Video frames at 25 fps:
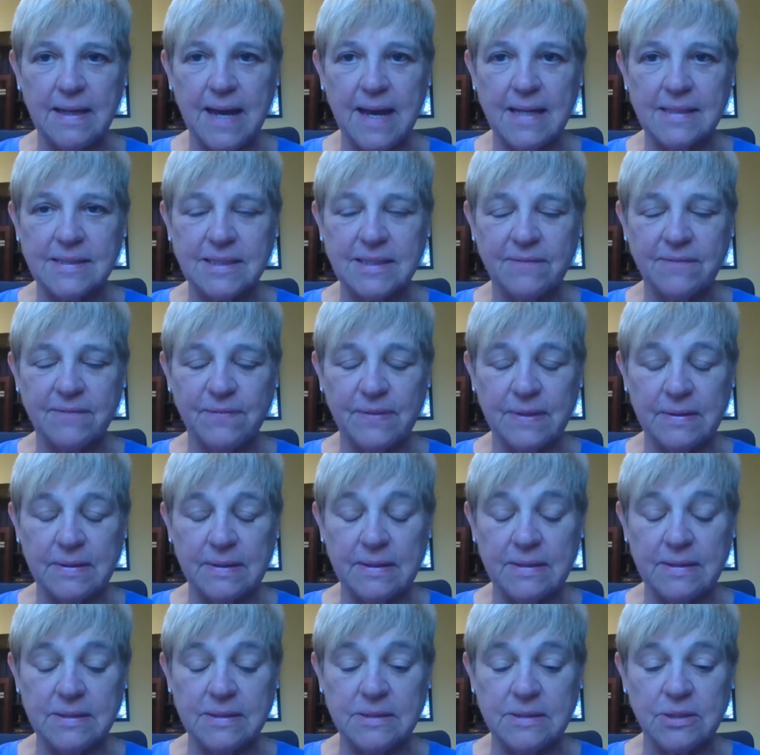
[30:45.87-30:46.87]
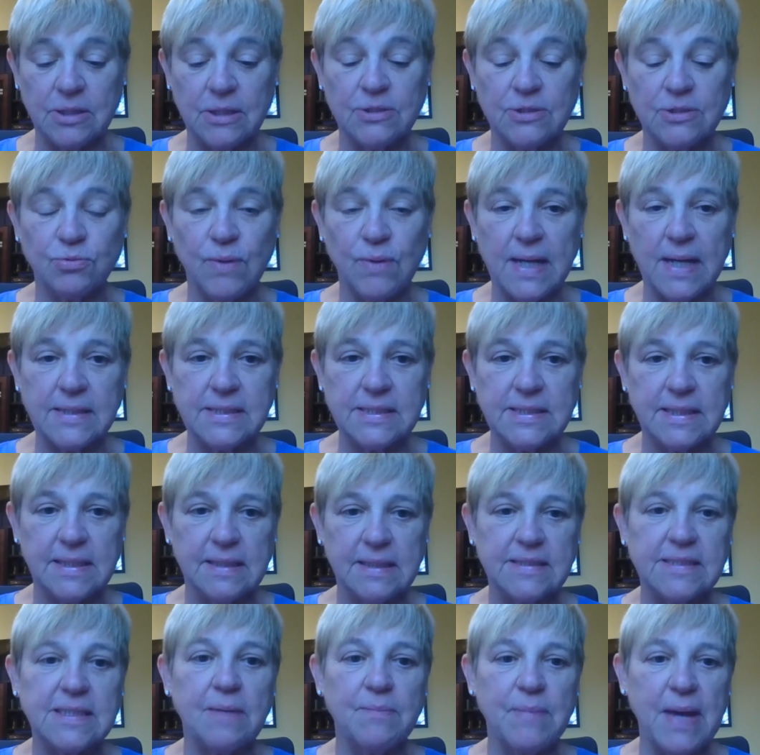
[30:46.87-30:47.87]
ask if it is
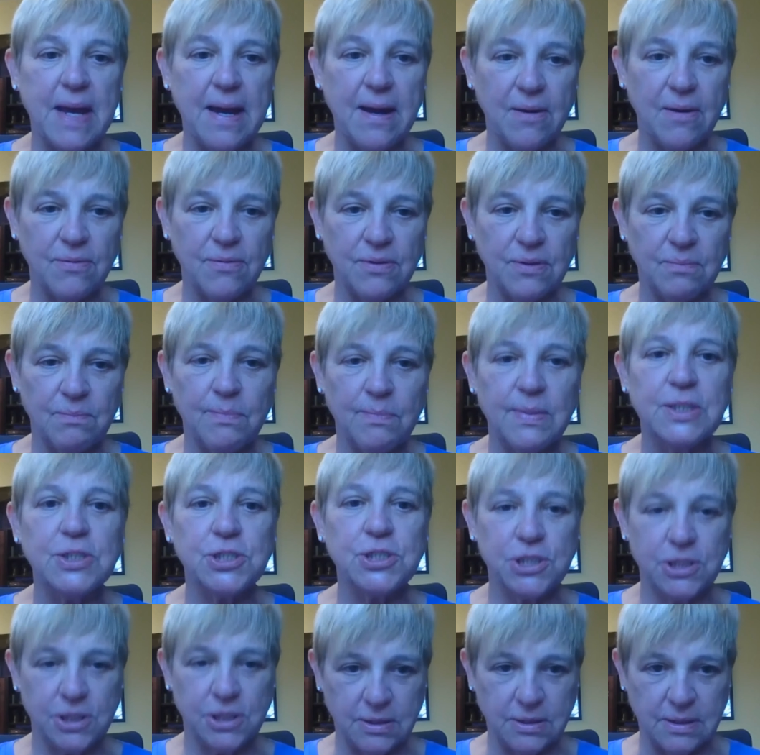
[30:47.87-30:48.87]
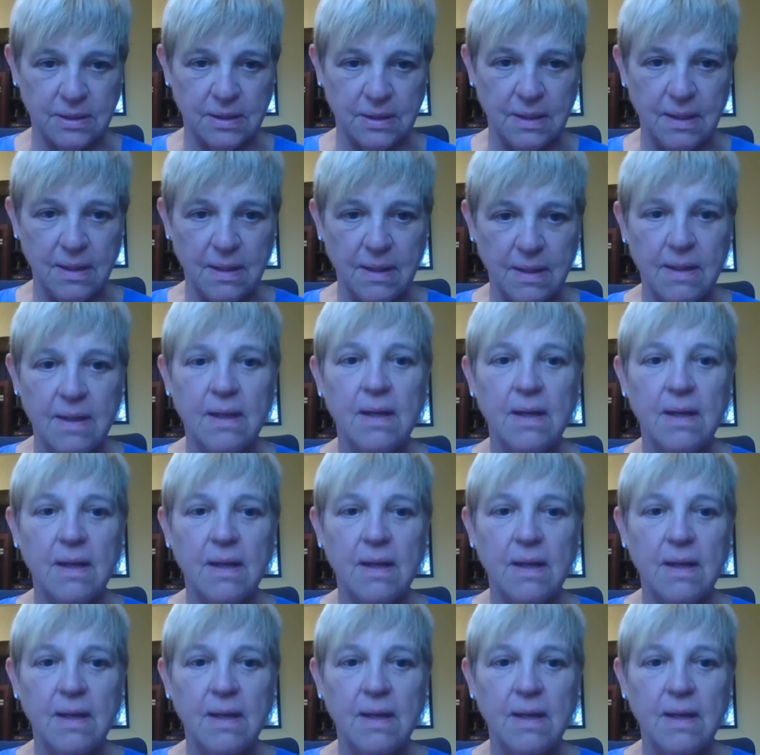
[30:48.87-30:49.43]
addressing somehow the mission